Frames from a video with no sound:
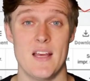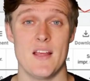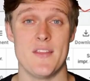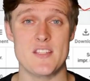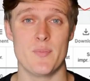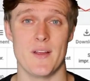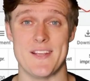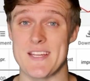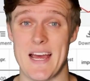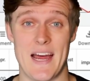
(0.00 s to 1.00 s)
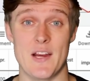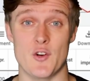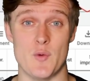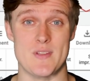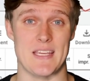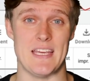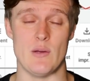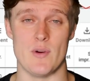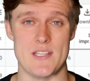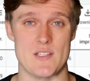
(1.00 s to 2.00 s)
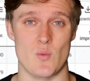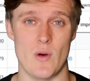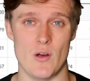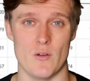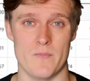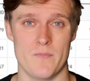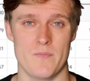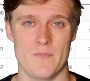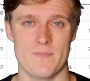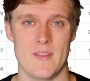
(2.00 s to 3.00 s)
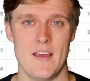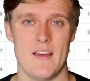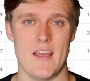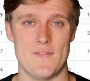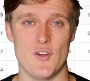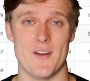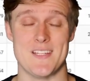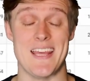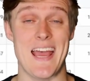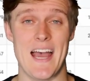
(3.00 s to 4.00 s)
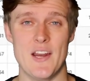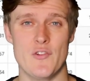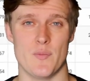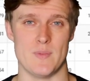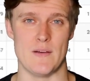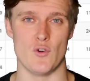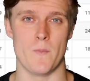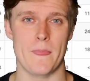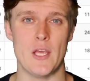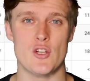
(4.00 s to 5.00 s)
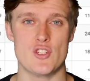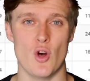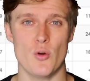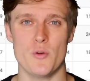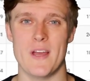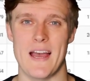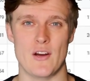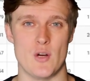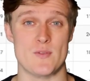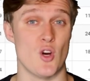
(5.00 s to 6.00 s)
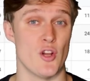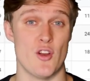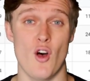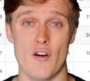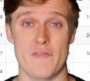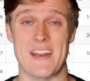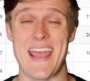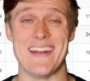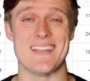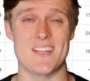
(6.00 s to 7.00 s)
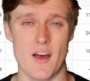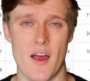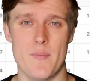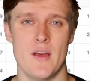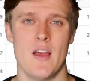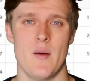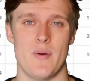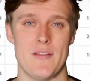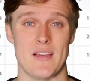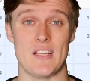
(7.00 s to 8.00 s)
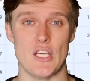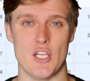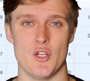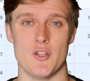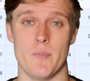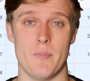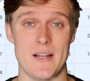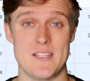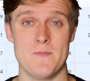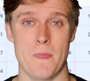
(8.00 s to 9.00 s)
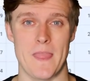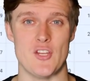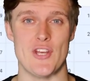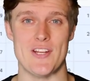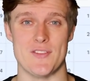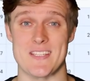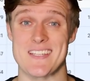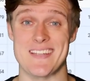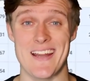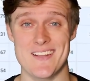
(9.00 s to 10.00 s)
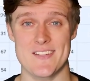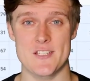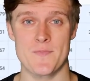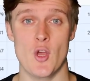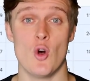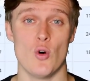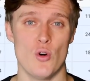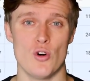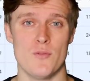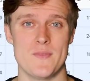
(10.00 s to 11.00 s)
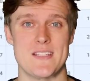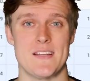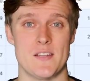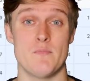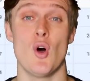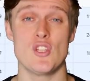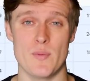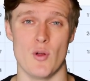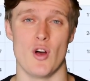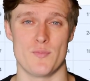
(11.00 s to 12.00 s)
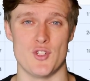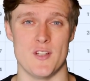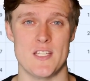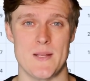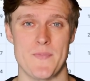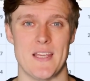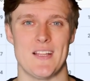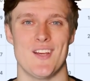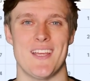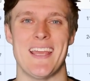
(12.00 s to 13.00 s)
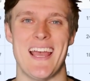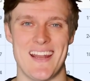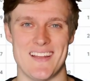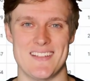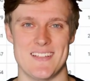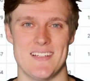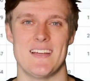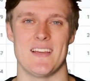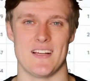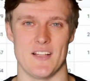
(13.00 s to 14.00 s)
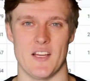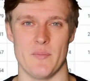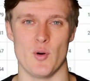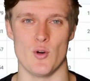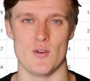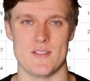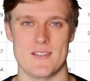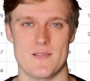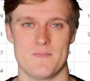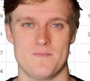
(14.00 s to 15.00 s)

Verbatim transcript: This applies to ad groups and keywords as well. If you go to the ad group level, you can toggle your ad groups on and off at any time by either clicking on the button and changing the status, or selecting multiple options, then clicking edit, and then clicking pause.